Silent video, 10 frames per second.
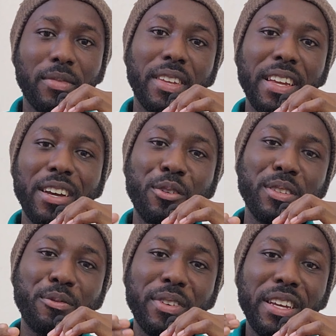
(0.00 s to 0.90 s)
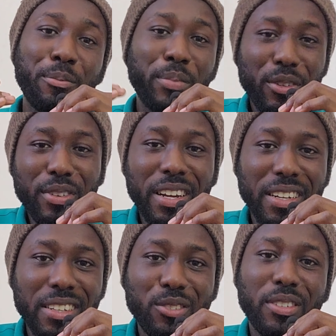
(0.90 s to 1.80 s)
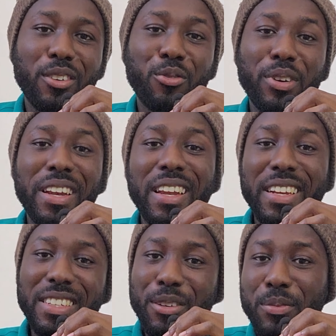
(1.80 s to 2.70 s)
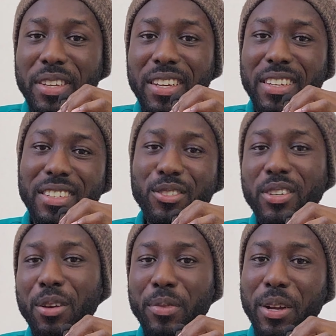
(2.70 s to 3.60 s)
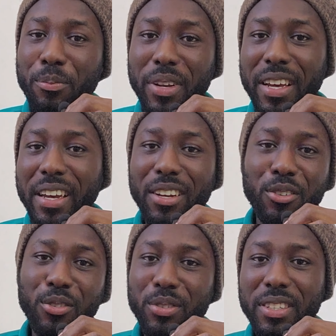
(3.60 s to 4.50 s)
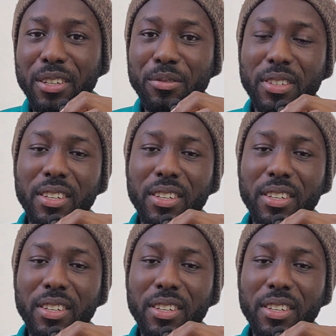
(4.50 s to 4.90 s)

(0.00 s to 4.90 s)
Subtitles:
And I was feeling a bit reluctant to now go and learn something to come and apply and all those stuff.